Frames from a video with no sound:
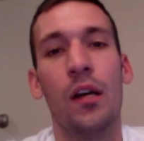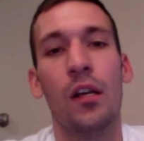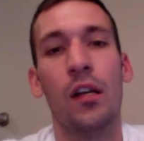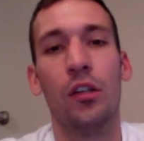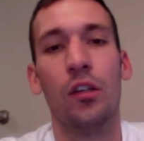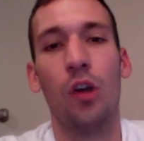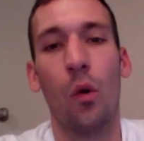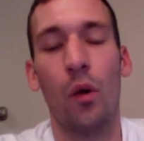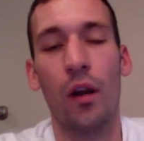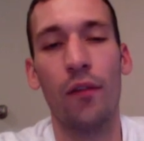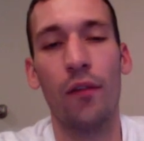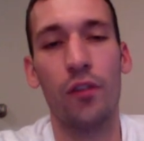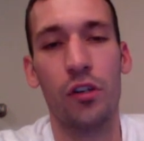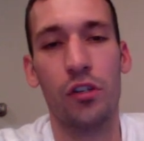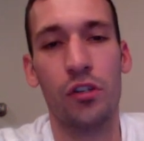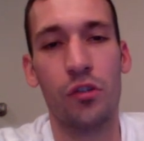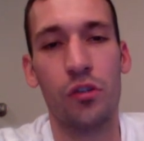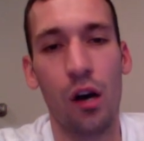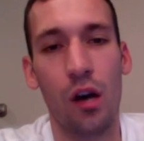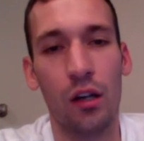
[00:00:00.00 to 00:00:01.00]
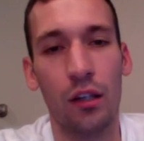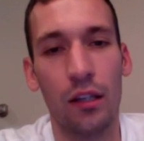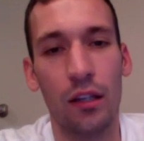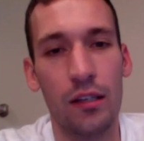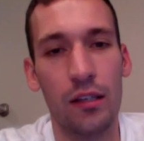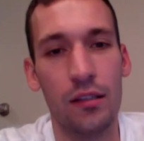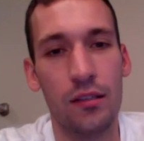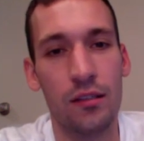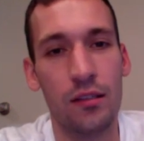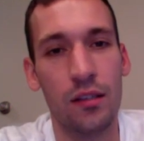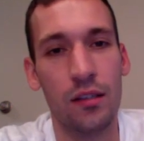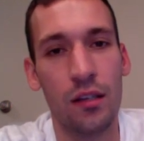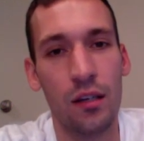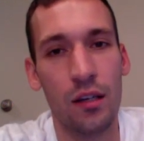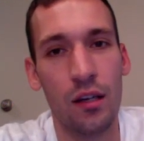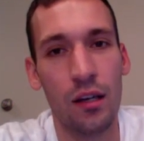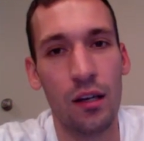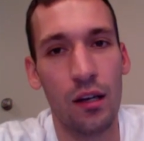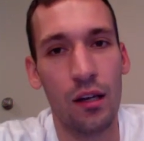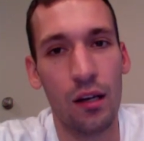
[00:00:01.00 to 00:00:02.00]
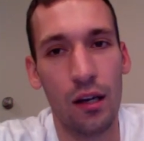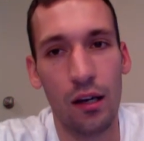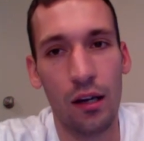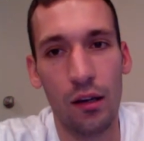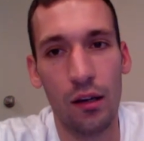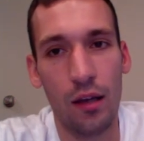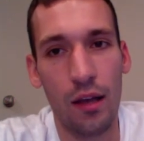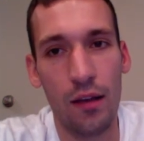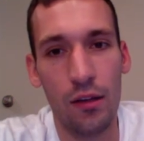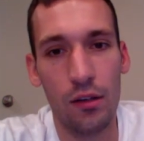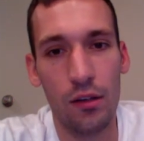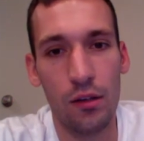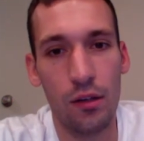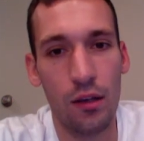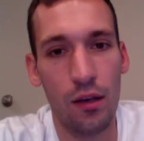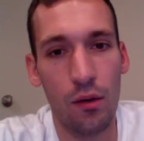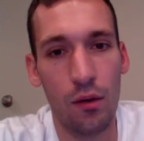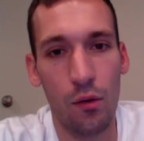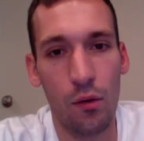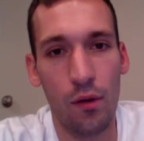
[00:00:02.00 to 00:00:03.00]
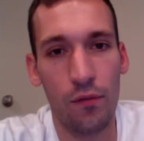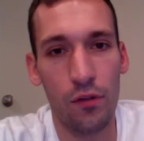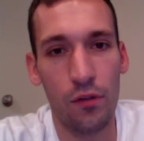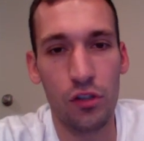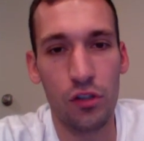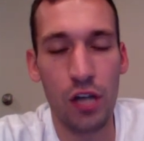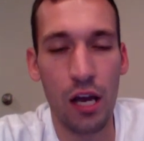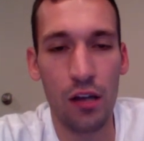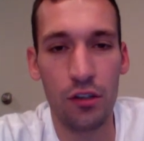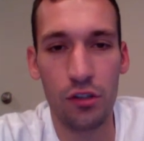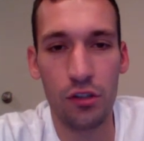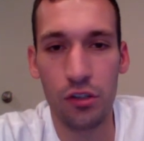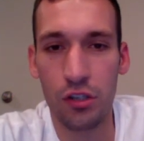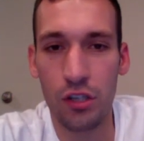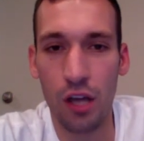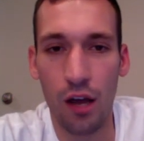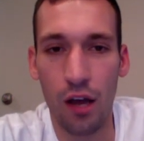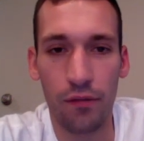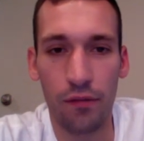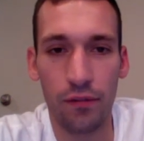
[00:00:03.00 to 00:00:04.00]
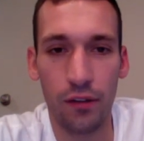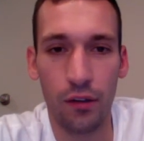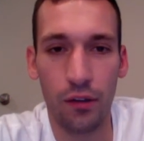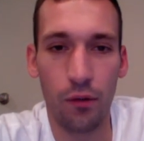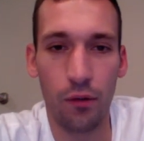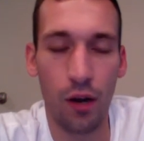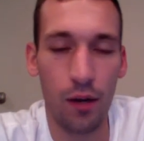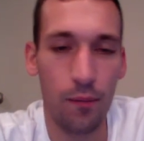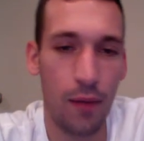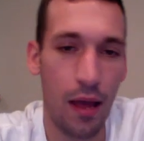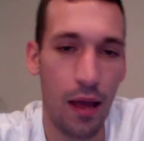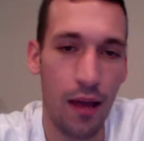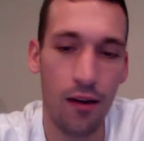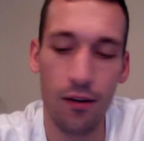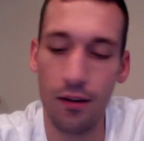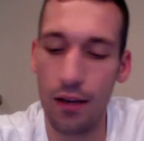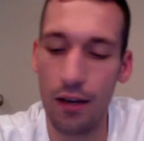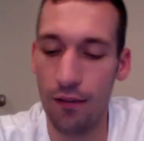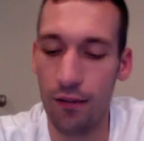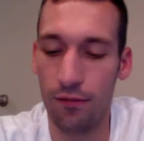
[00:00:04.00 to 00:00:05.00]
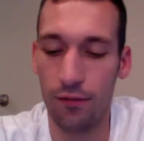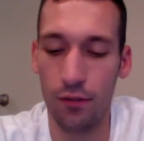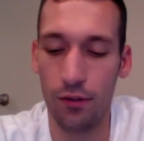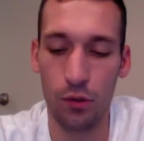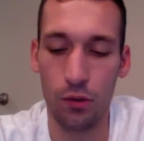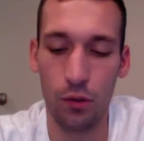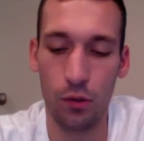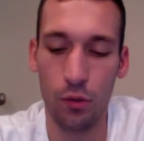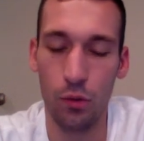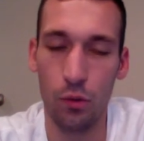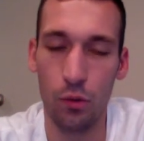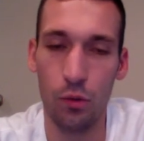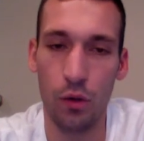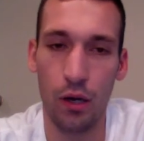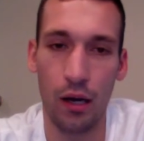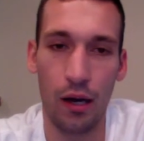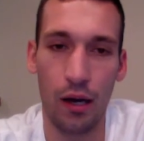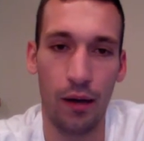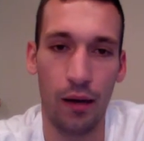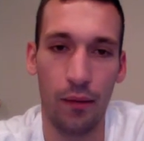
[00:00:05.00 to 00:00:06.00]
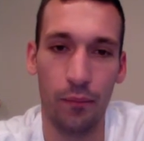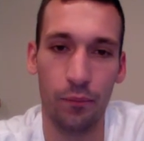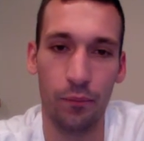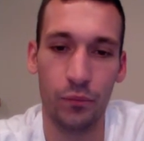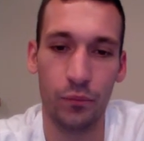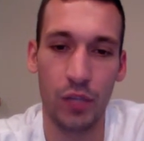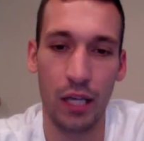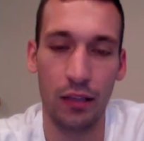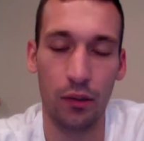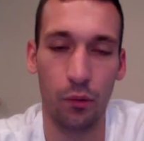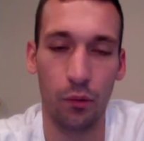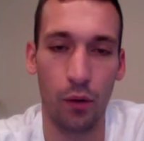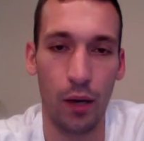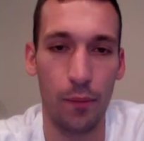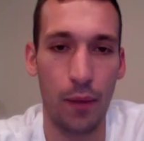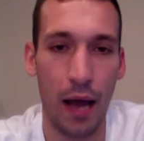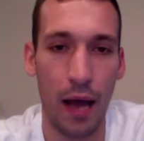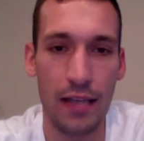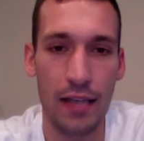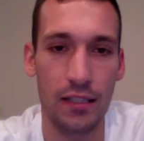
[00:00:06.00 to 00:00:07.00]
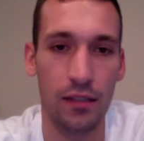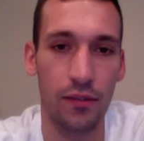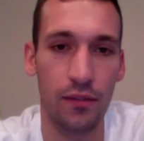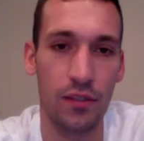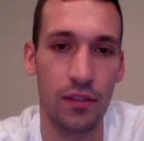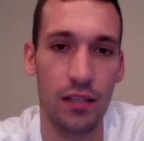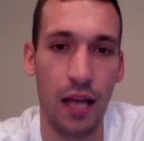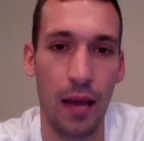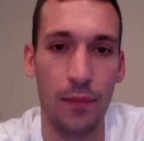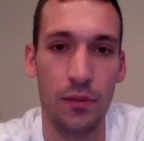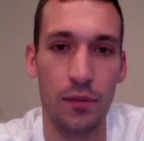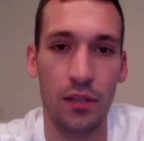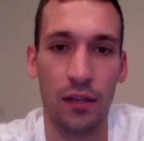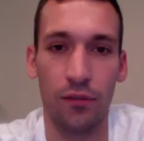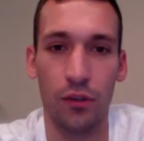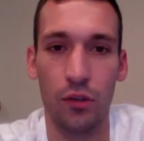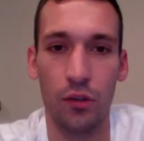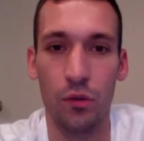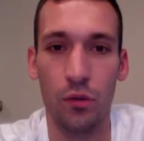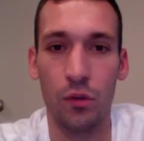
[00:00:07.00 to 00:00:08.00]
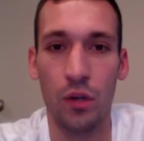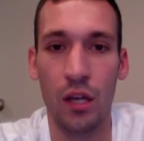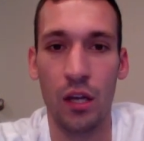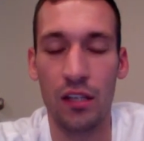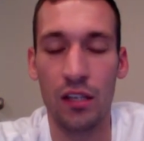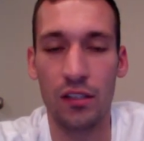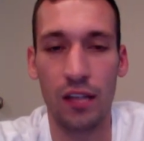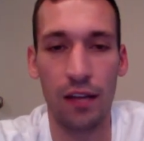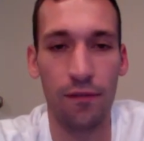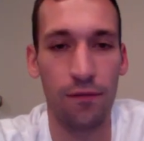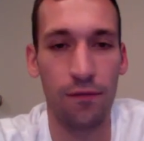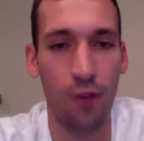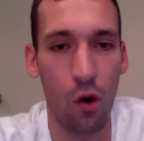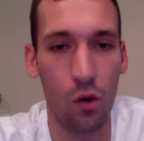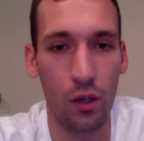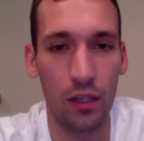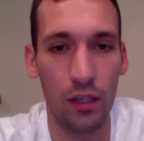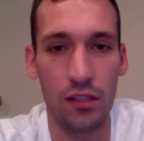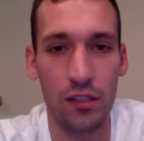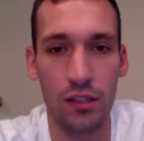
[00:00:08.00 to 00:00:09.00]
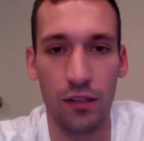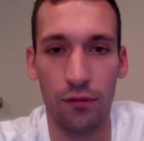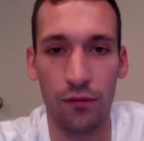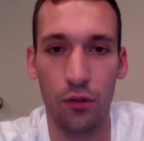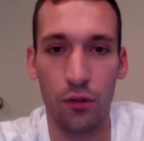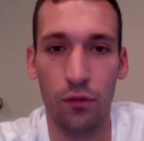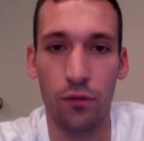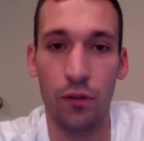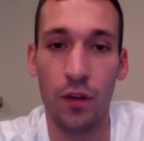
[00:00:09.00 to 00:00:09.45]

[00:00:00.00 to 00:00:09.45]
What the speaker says: Whatever your struggle is, if you challenge yourself in the right manner, if you take the right positive steps, if you stay focused, if you